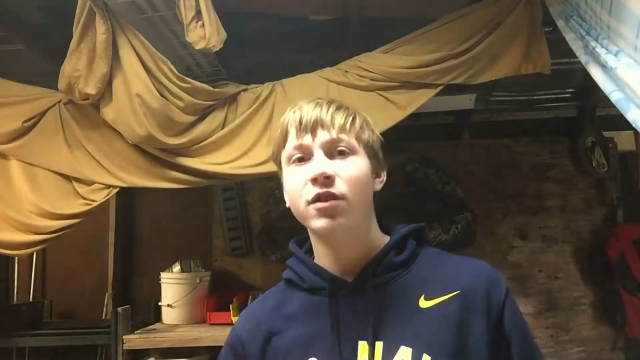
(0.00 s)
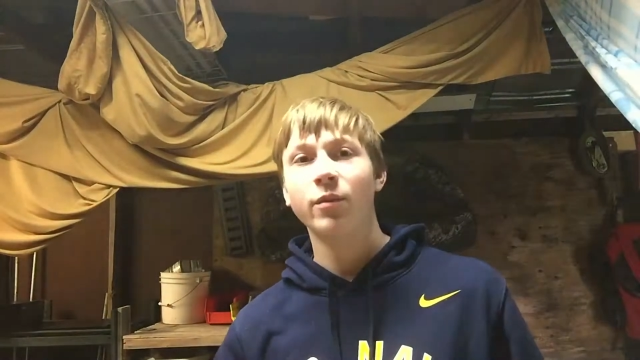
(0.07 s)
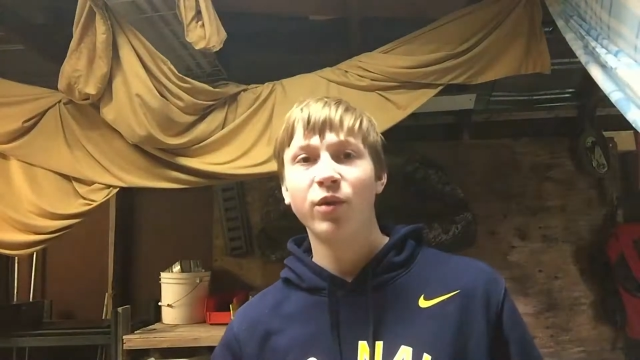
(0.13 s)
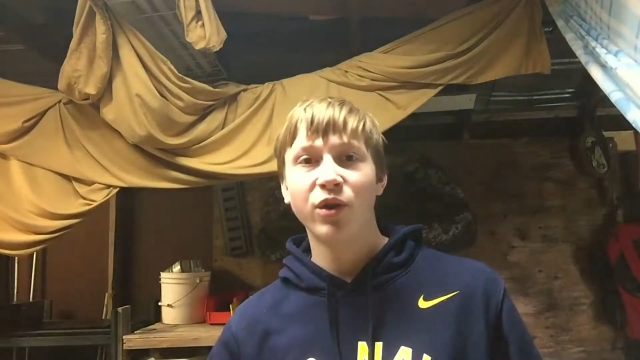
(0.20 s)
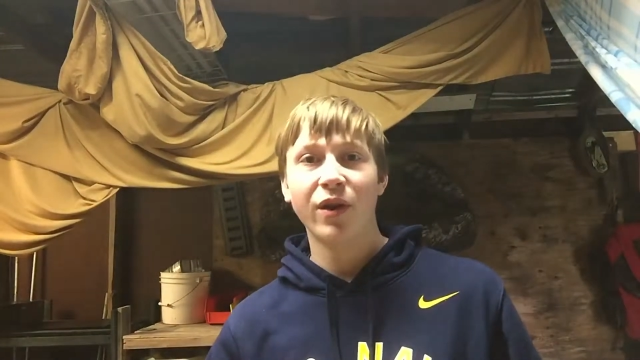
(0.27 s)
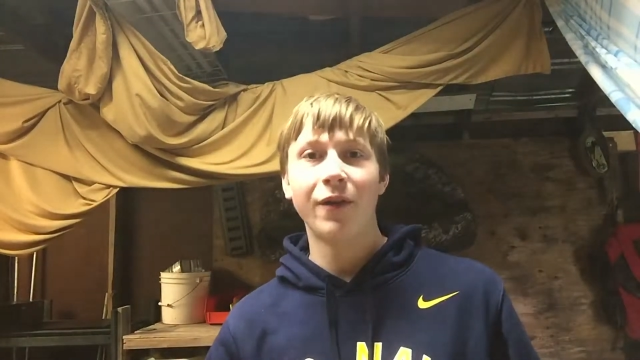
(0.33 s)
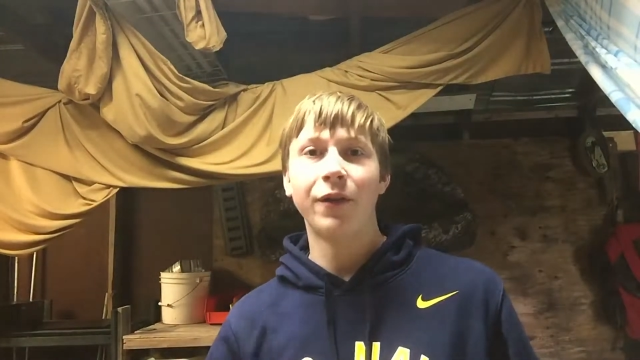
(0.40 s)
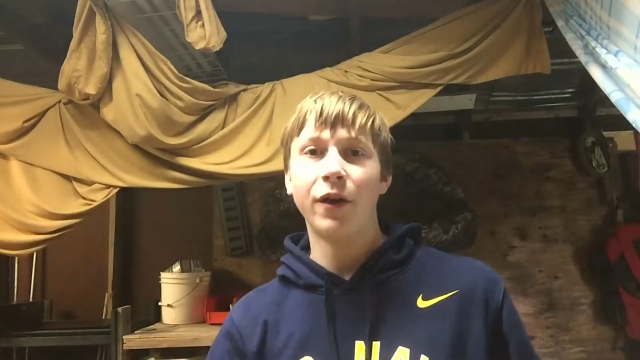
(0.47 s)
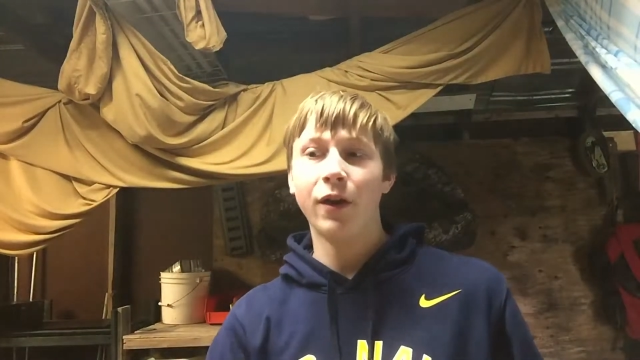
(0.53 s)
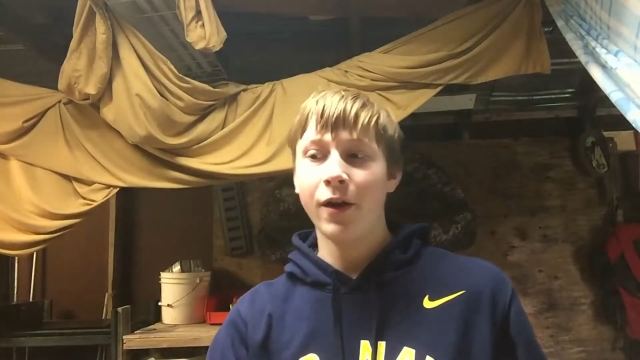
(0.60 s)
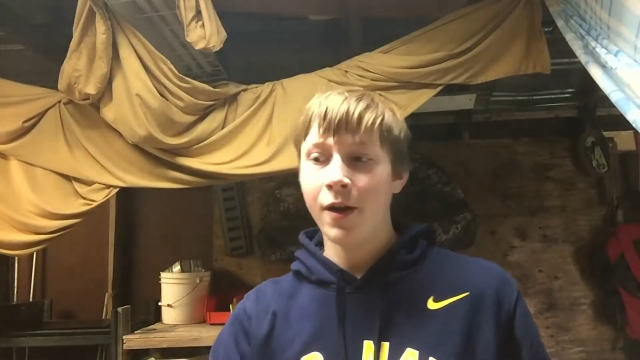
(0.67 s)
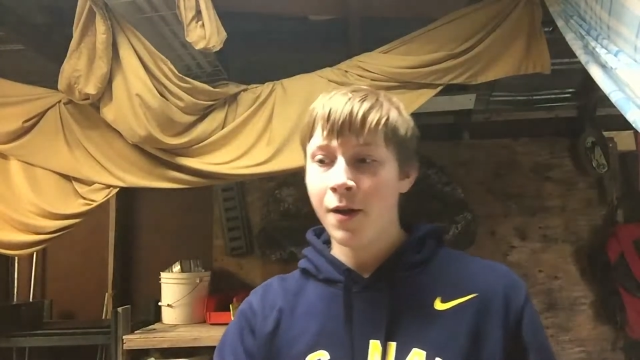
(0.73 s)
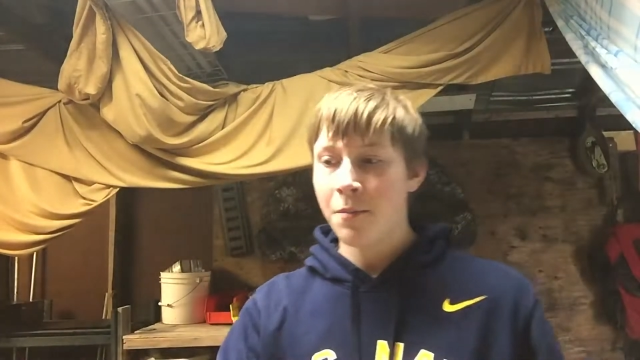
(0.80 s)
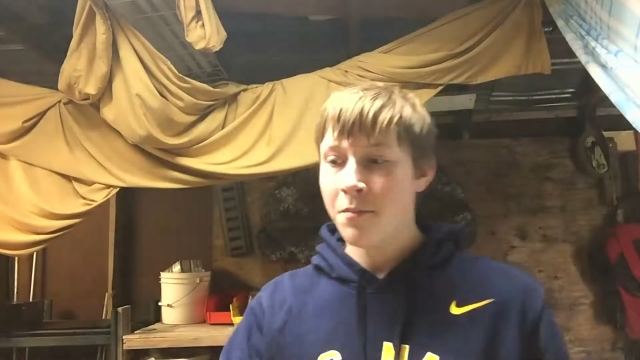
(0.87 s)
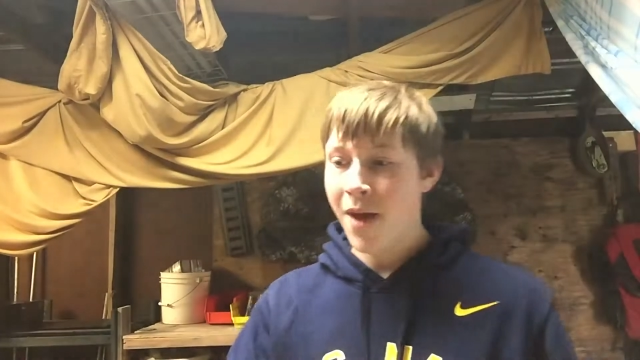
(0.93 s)
somewhere around there,
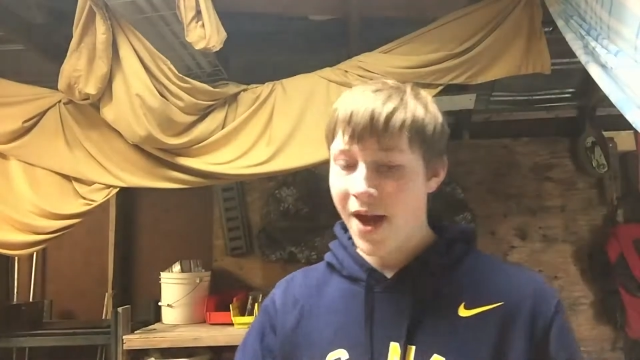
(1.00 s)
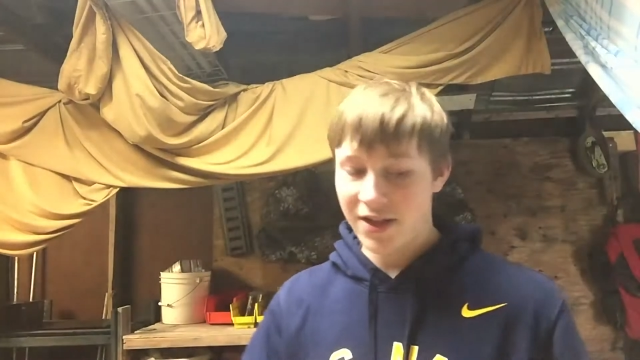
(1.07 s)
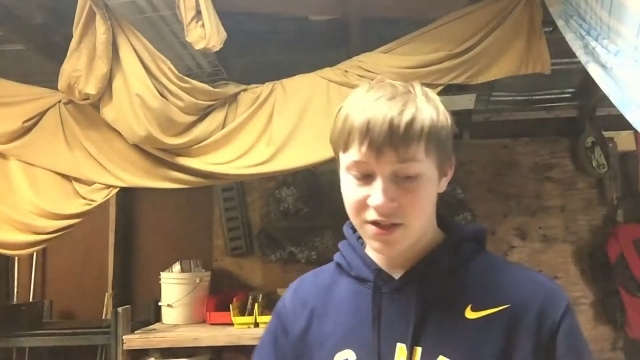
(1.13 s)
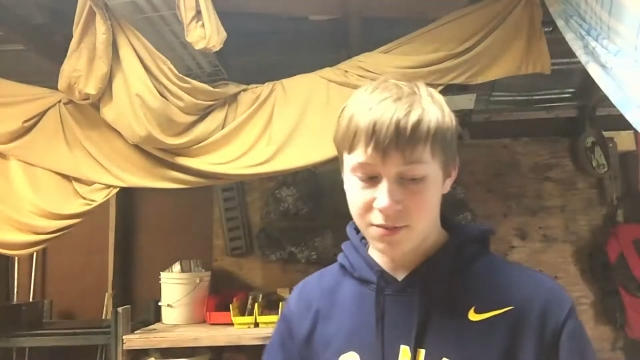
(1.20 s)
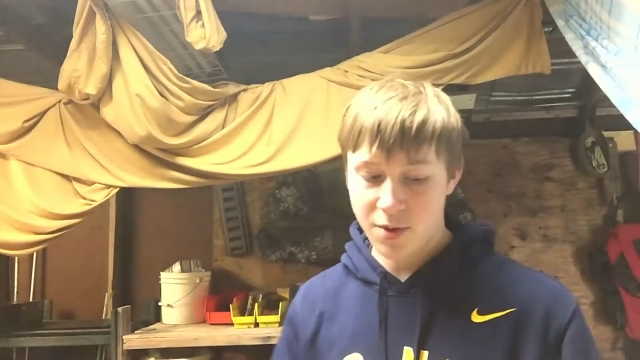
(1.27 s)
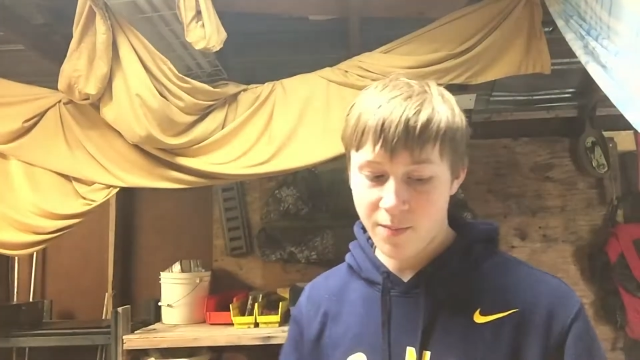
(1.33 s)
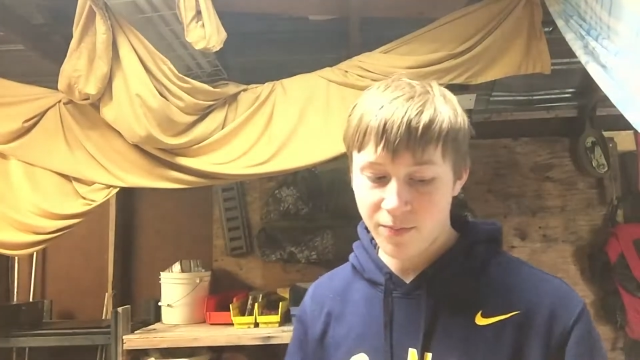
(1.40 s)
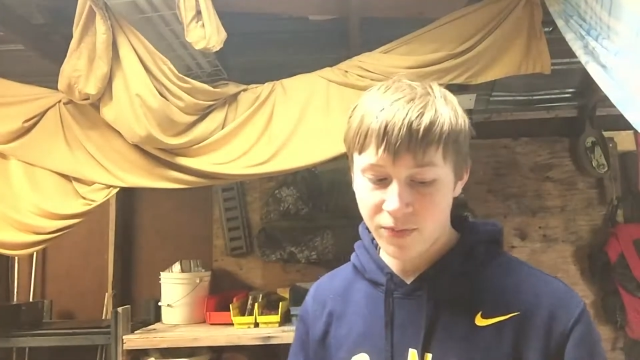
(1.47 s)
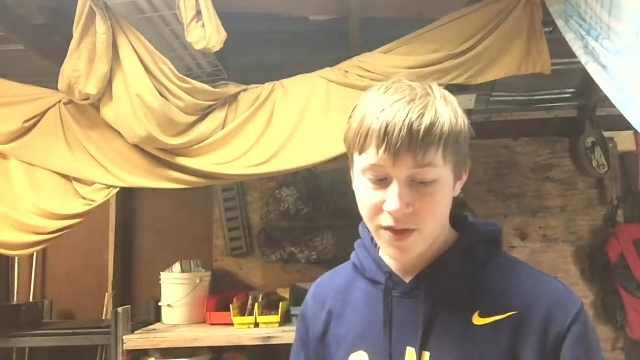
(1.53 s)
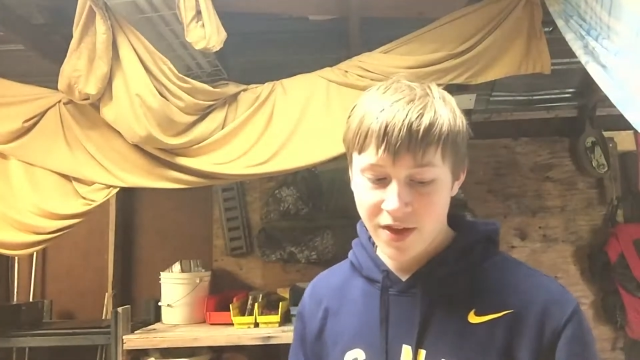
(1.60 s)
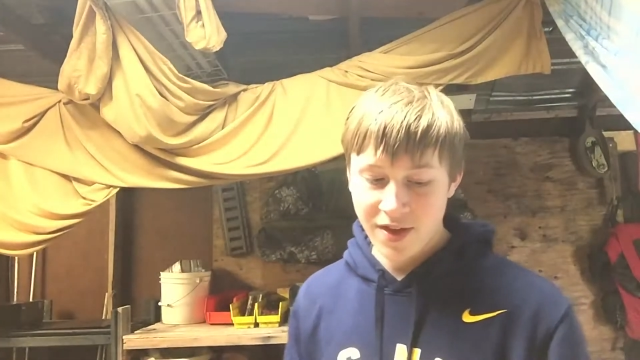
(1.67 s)
maximum.